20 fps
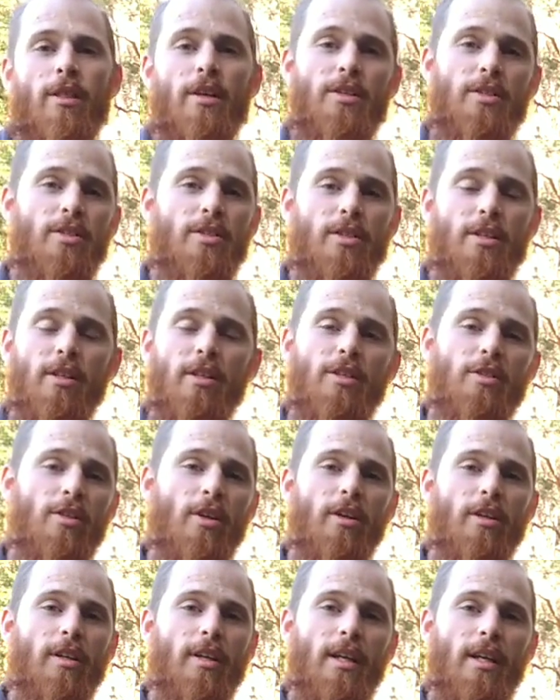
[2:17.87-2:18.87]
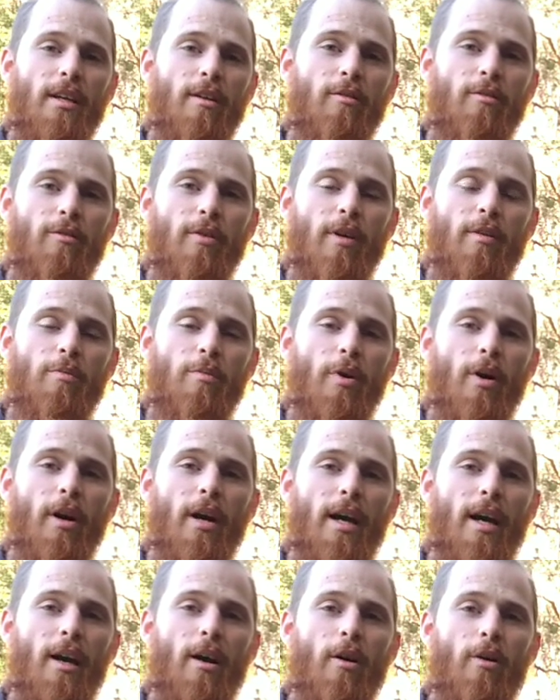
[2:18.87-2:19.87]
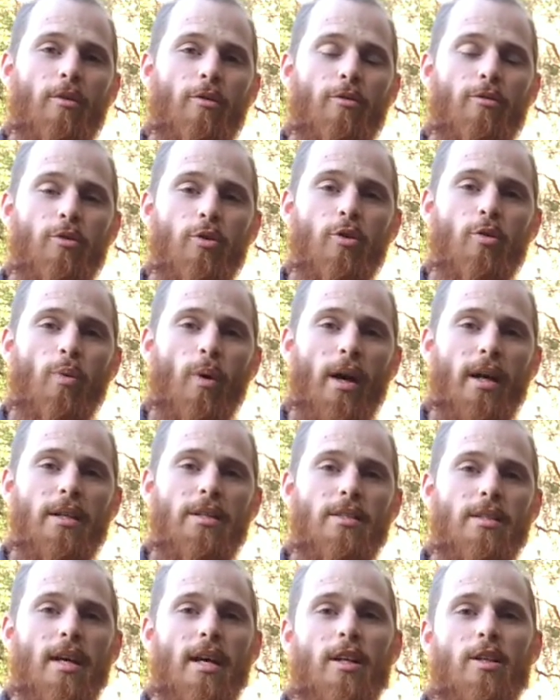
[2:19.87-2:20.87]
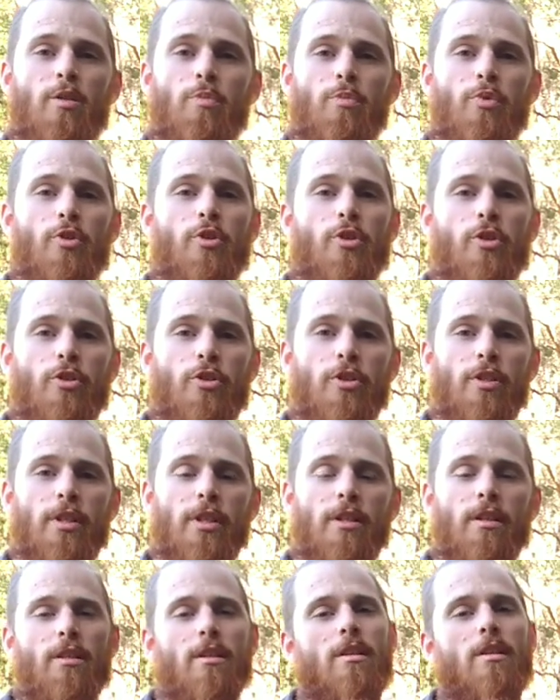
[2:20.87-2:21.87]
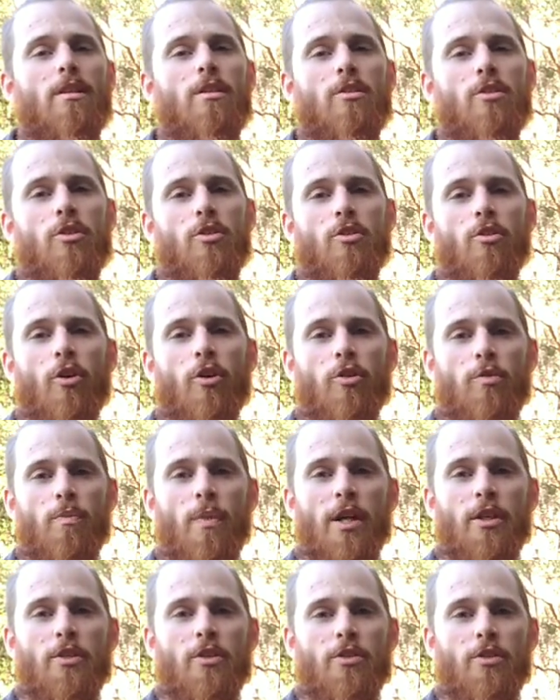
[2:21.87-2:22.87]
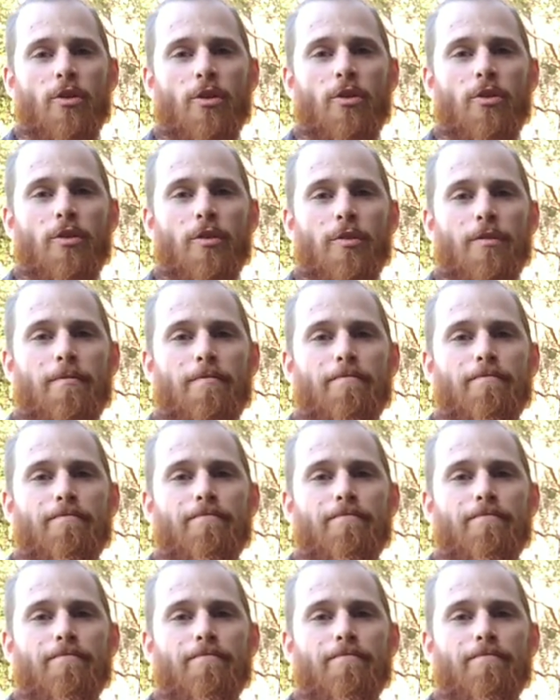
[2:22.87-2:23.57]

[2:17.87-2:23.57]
This still is only getting fed by our food waste and it's producing just not as much as it could.